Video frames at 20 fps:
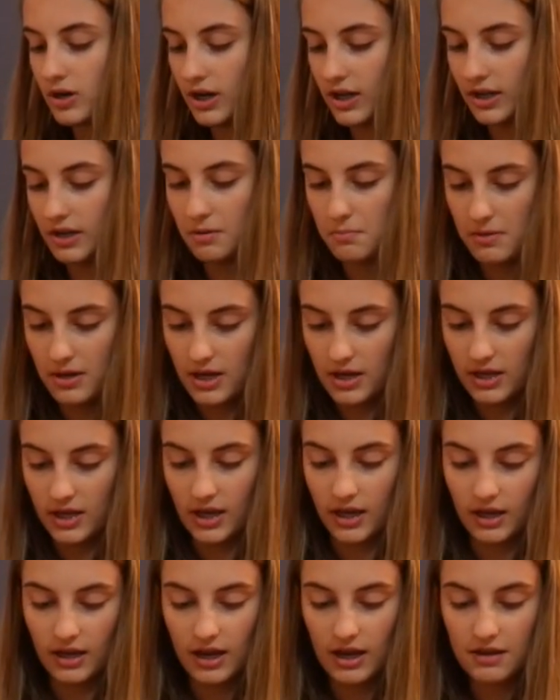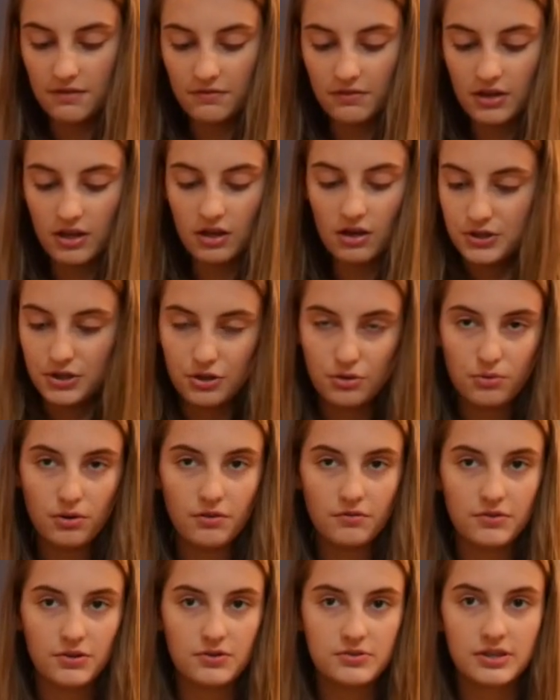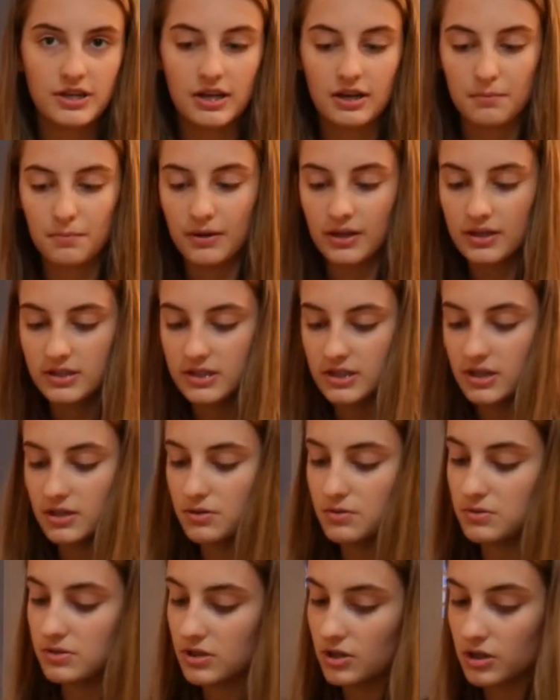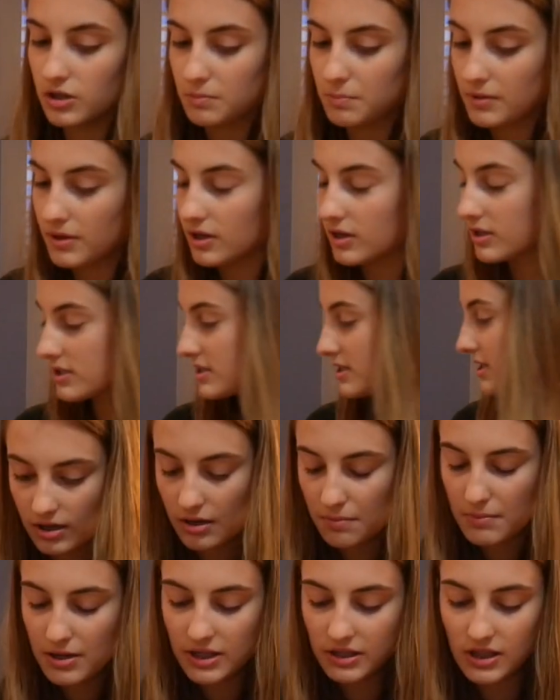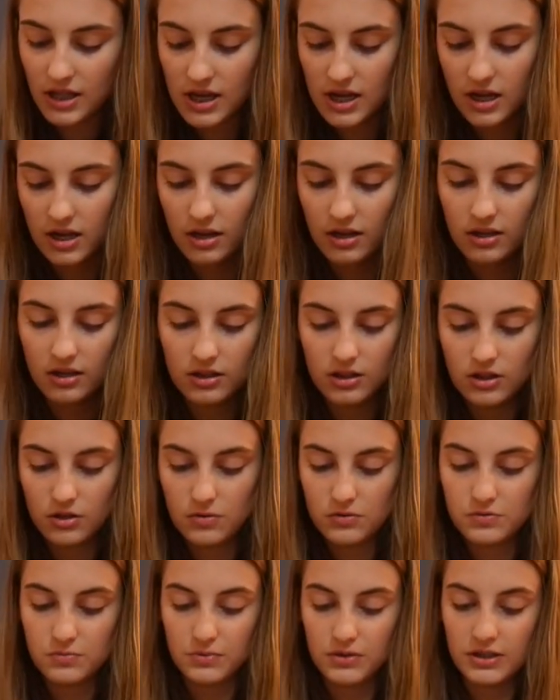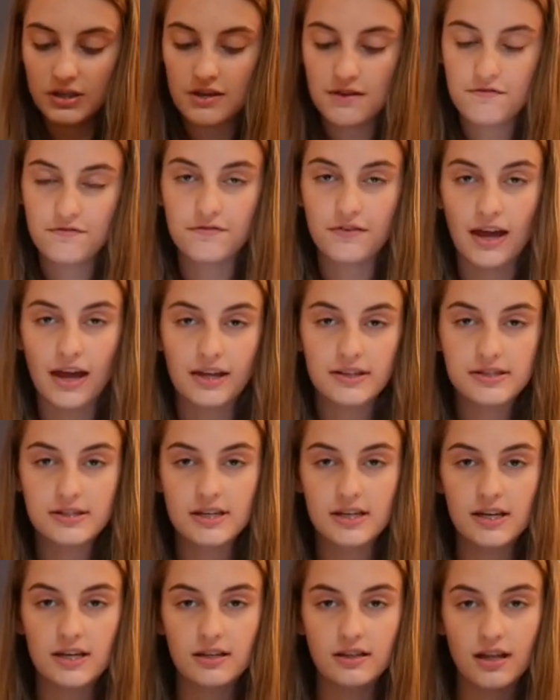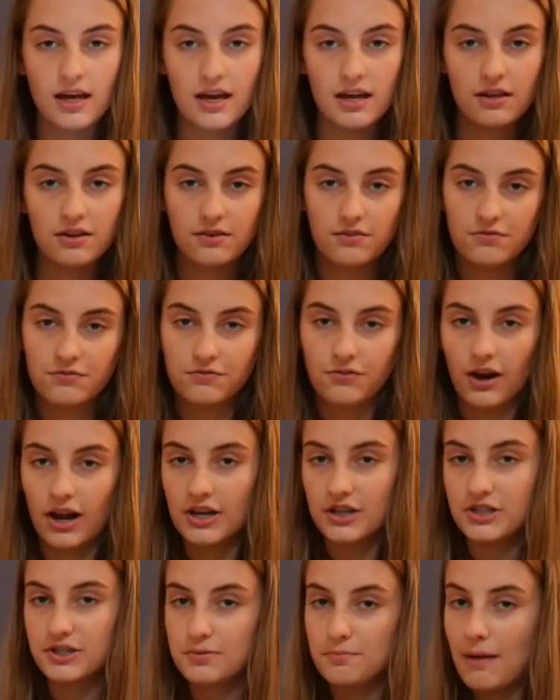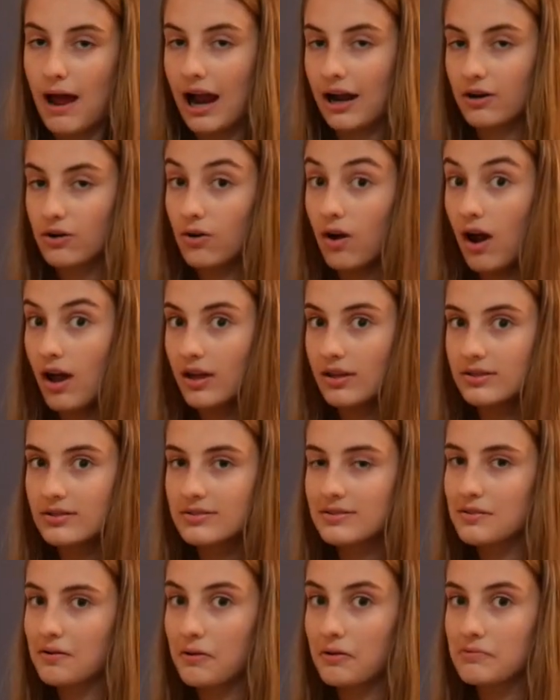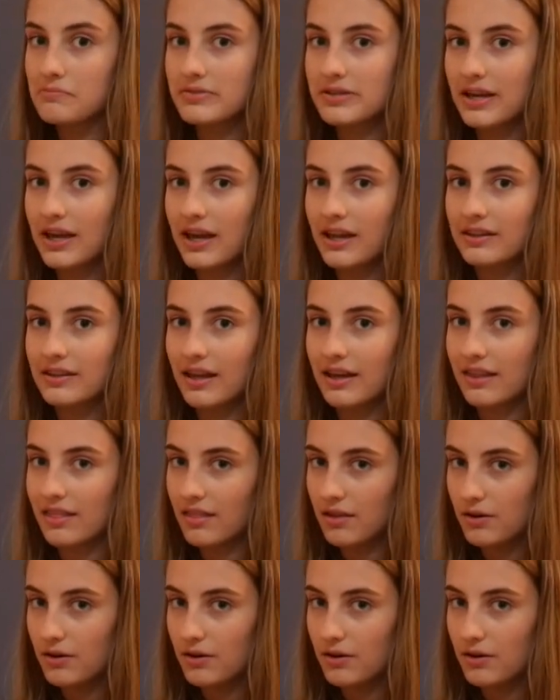into baking. I have like 2 of Rosanna Pansino's cookbooks. I made like those really fancy like French macarons, you know what I'm saying? Like